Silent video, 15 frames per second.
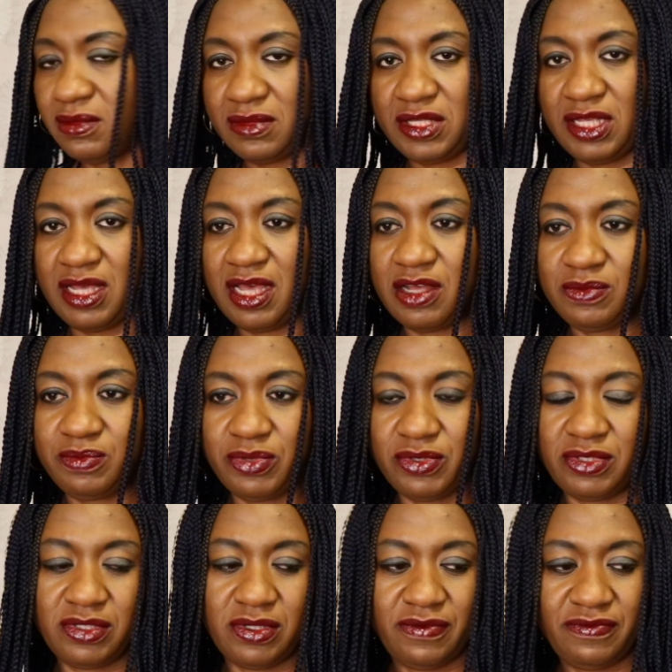the
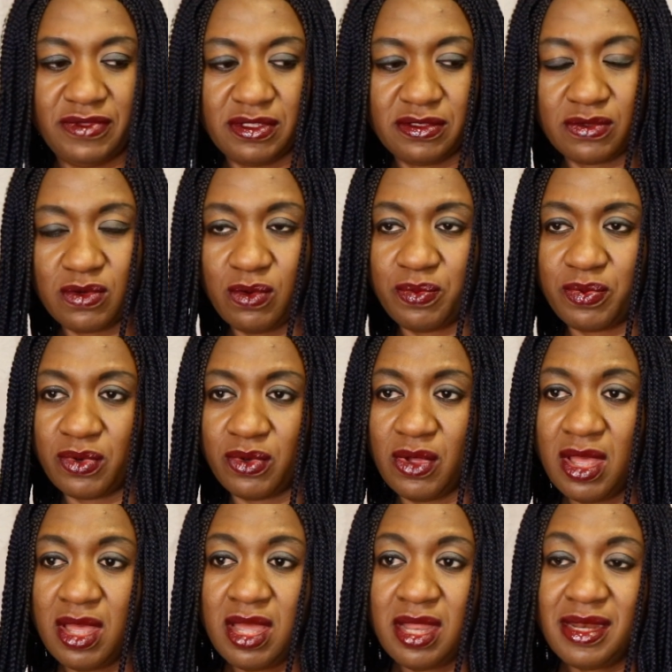output of this
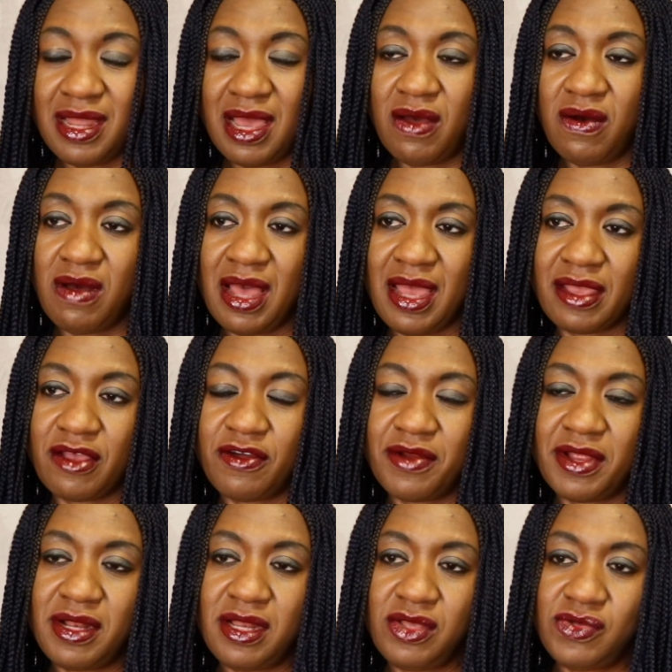GoPro. Now I
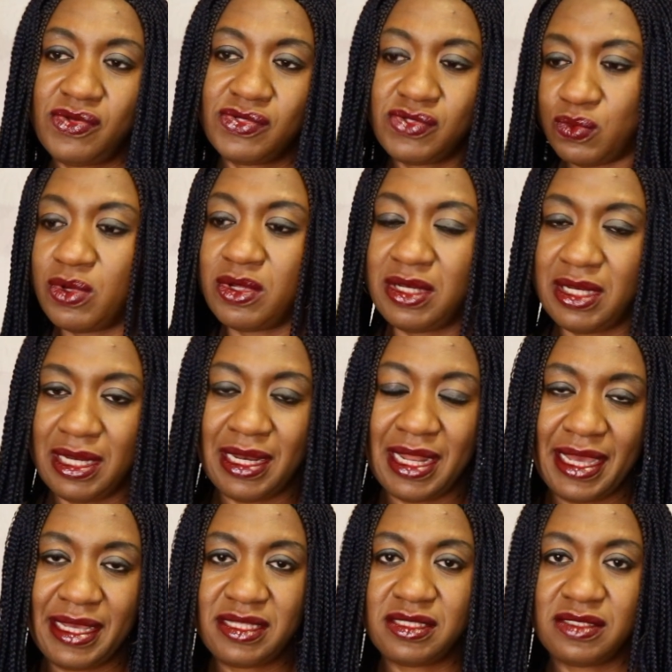currently use one
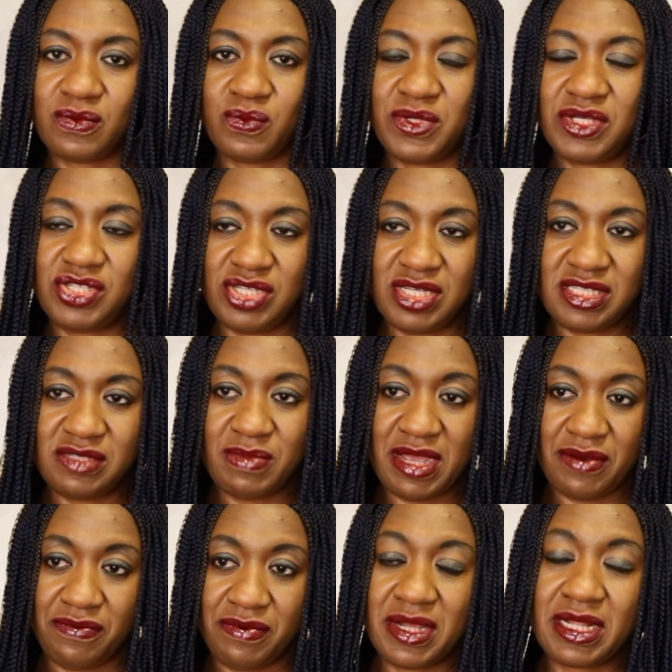light, which is my
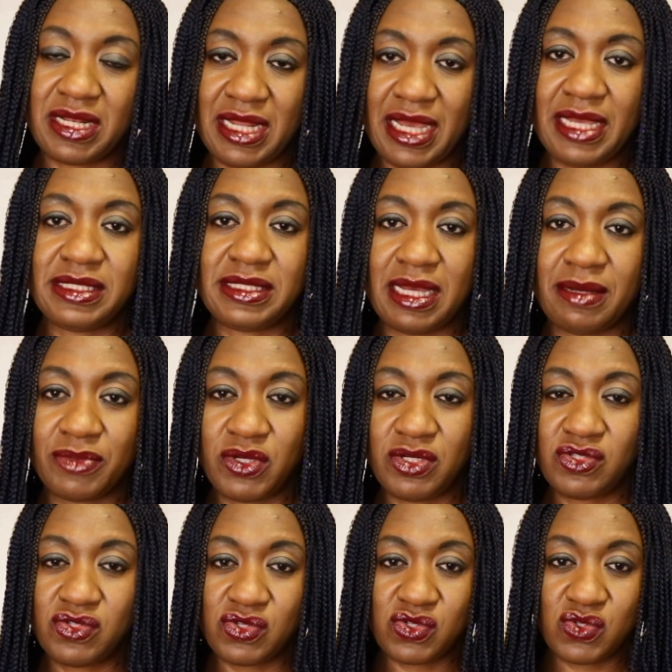ring light. I'm
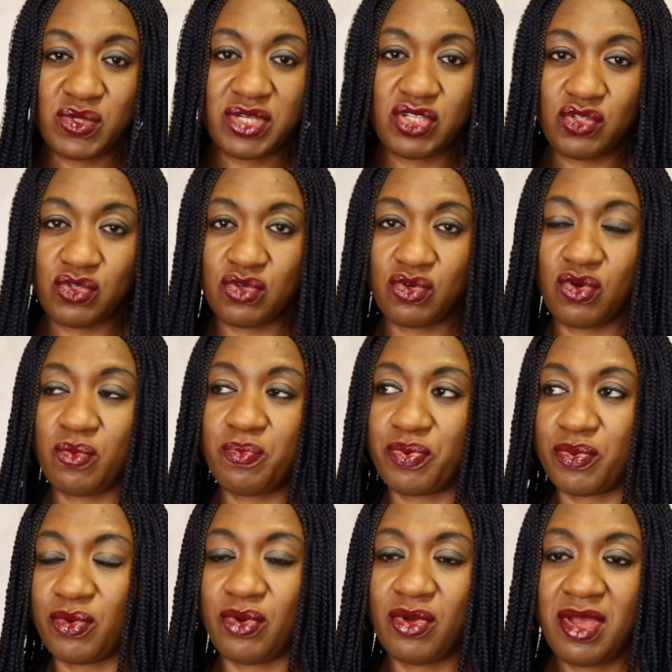going to switch to
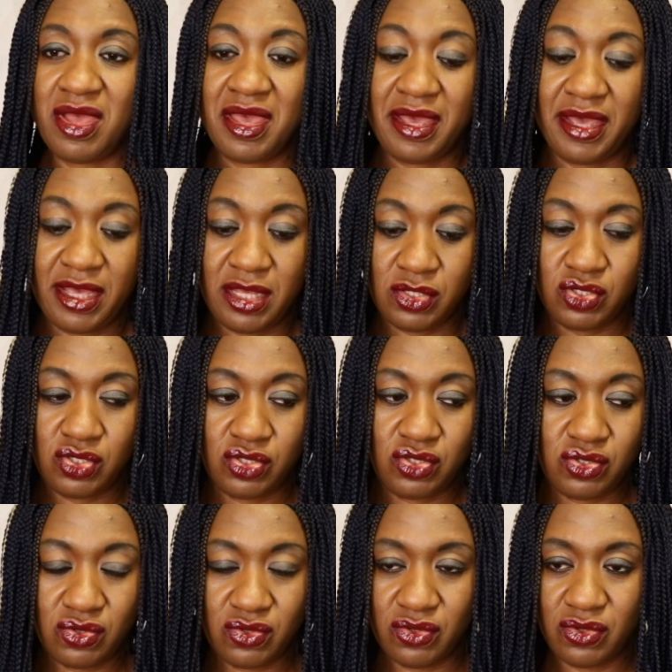GoPro and
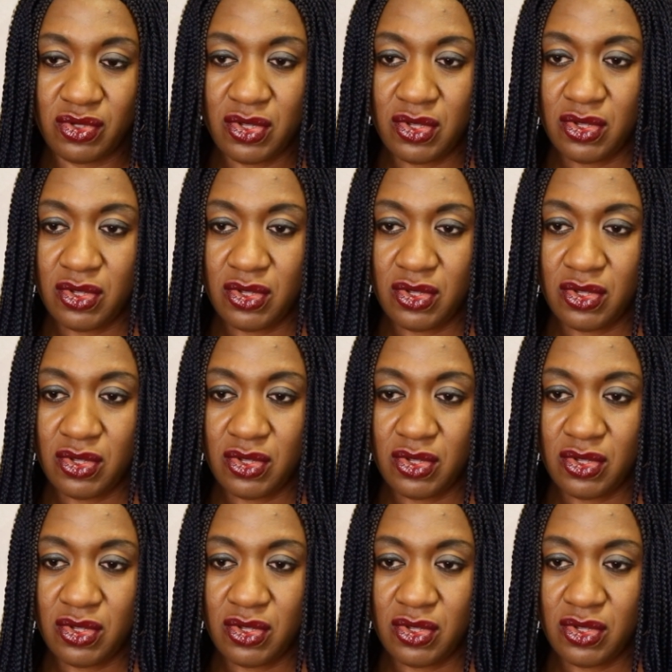show